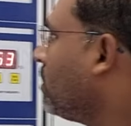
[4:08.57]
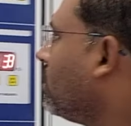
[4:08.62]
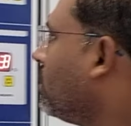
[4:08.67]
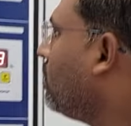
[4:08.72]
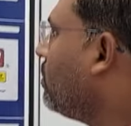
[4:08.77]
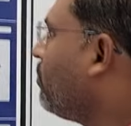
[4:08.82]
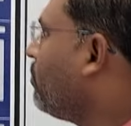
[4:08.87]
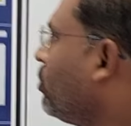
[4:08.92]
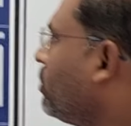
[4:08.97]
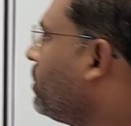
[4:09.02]

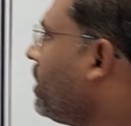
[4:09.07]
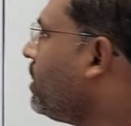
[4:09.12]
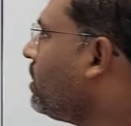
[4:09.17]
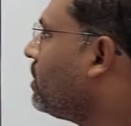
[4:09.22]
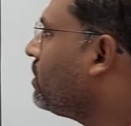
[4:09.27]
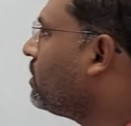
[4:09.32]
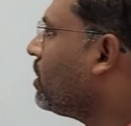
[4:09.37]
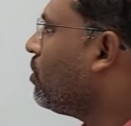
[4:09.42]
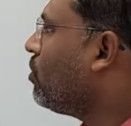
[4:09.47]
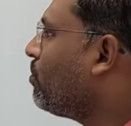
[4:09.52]
So for
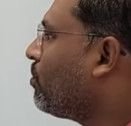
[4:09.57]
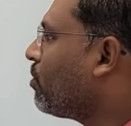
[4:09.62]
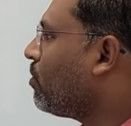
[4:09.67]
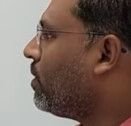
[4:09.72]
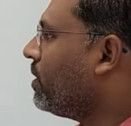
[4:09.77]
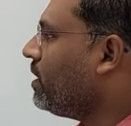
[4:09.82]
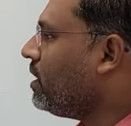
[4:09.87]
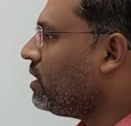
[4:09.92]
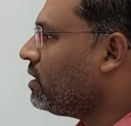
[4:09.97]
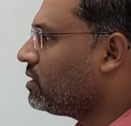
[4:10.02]
that they have
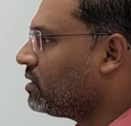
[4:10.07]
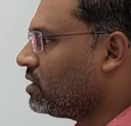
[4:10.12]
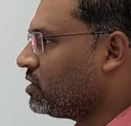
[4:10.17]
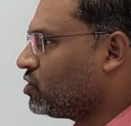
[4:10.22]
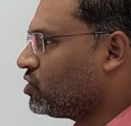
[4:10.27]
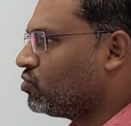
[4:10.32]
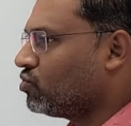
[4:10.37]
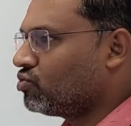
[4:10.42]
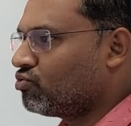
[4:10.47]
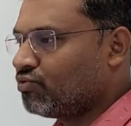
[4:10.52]
provided
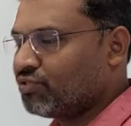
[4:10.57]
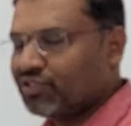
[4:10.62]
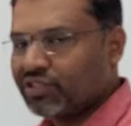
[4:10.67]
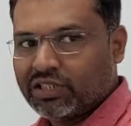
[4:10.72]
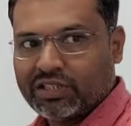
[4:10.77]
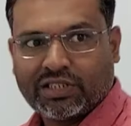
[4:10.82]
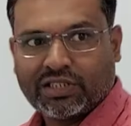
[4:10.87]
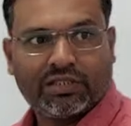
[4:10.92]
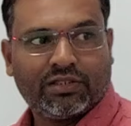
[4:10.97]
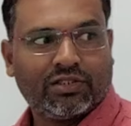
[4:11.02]
these 2
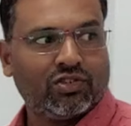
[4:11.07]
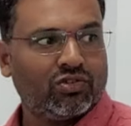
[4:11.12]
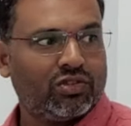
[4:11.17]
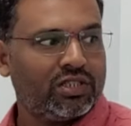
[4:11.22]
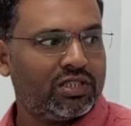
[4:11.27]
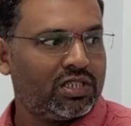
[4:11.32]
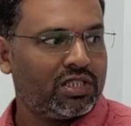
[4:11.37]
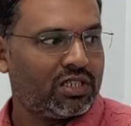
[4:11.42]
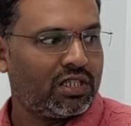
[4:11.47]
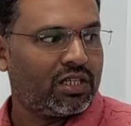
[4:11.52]
switches. So
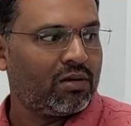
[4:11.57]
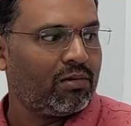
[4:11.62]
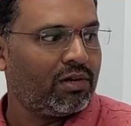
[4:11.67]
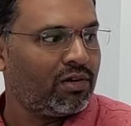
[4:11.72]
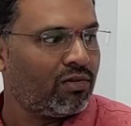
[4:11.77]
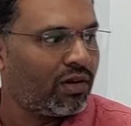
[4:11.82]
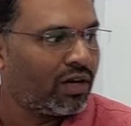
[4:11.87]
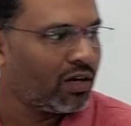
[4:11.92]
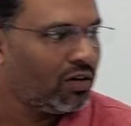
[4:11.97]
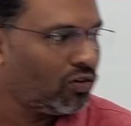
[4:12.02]
this is nothing
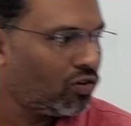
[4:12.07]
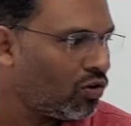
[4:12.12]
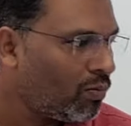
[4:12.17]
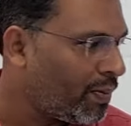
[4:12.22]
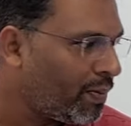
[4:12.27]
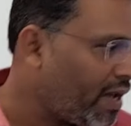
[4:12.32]
but your control